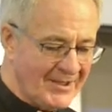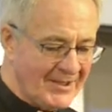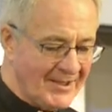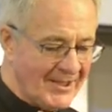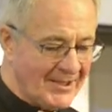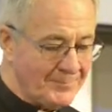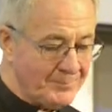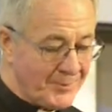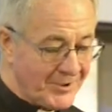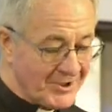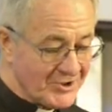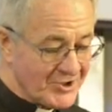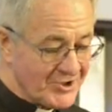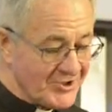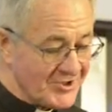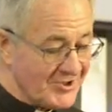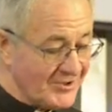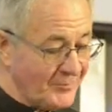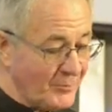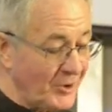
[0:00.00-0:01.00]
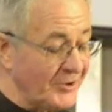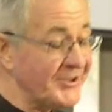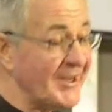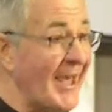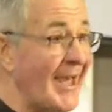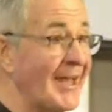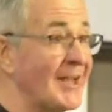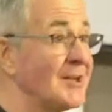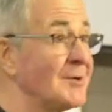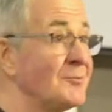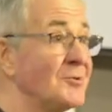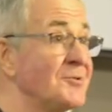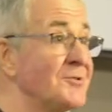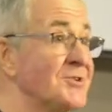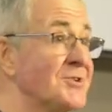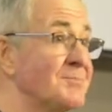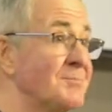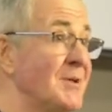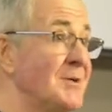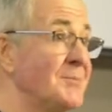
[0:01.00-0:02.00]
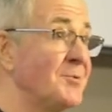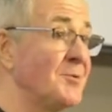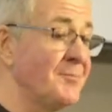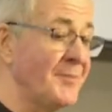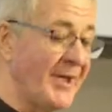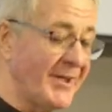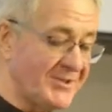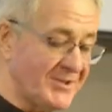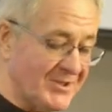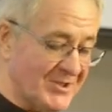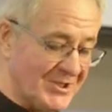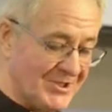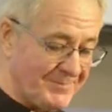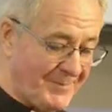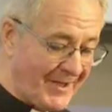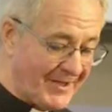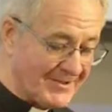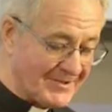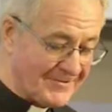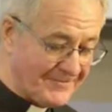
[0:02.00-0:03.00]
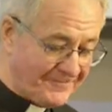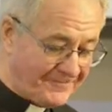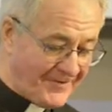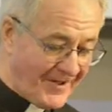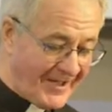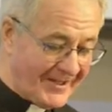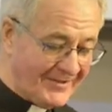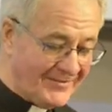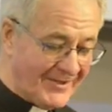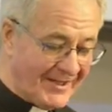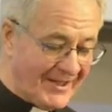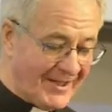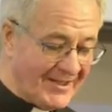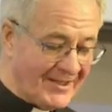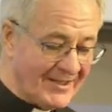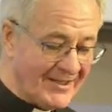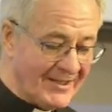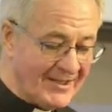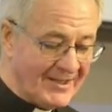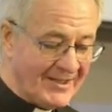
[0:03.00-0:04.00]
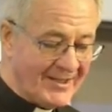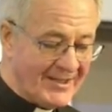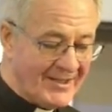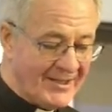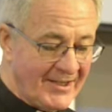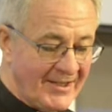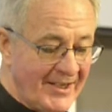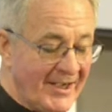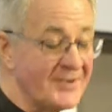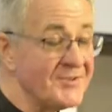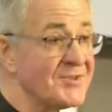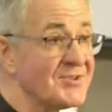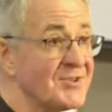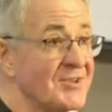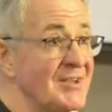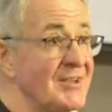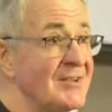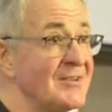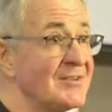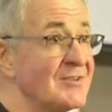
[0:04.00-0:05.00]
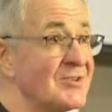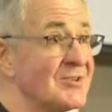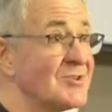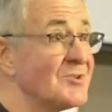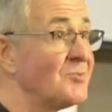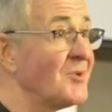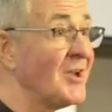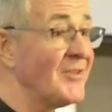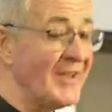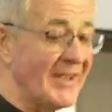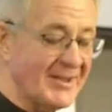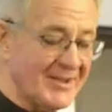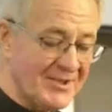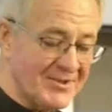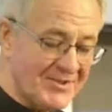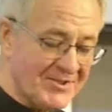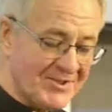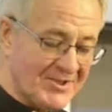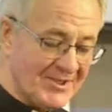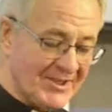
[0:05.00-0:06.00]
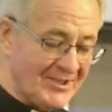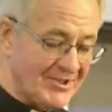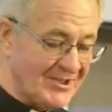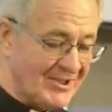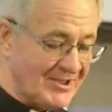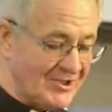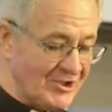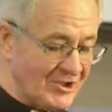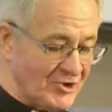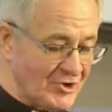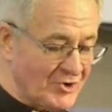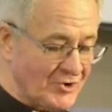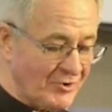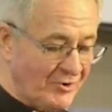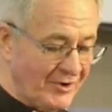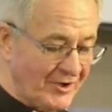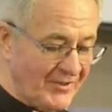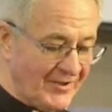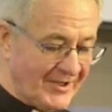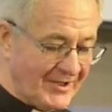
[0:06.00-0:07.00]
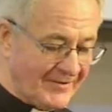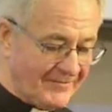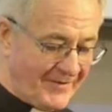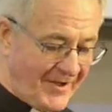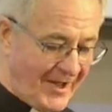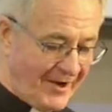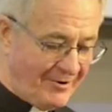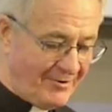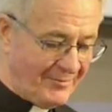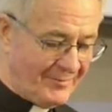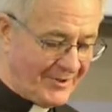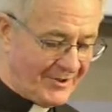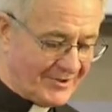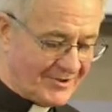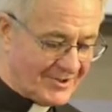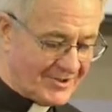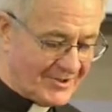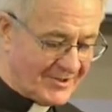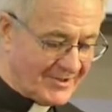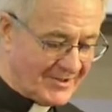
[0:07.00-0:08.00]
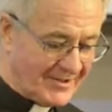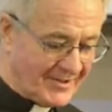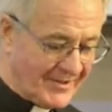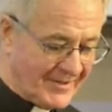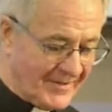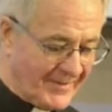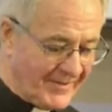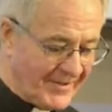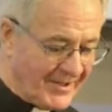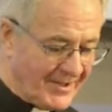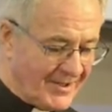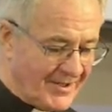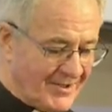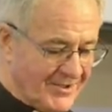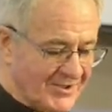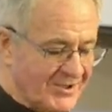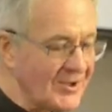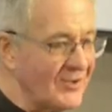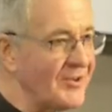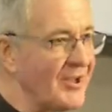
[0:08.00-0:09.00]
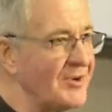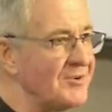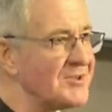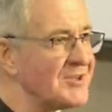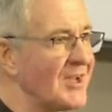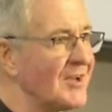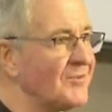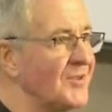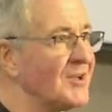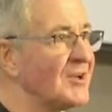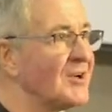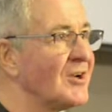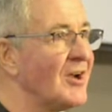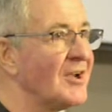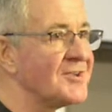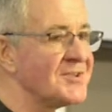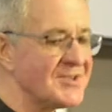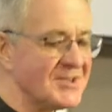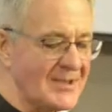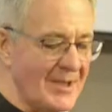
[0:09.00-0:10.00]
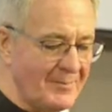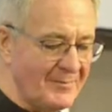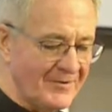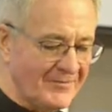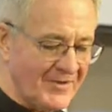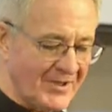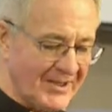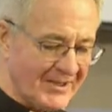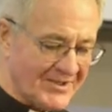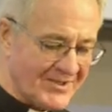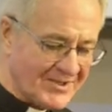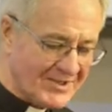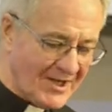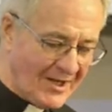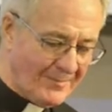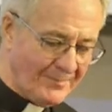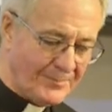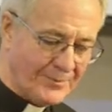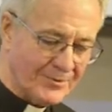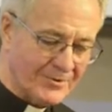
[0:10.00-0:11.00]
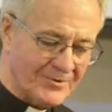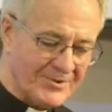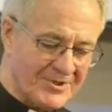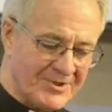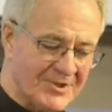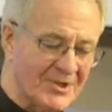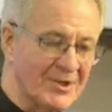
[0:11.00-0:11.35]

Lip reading: and pictures of what animals people might expect to find there and seats where they can sit and enjoy the environment. So those, I think, are some of the examples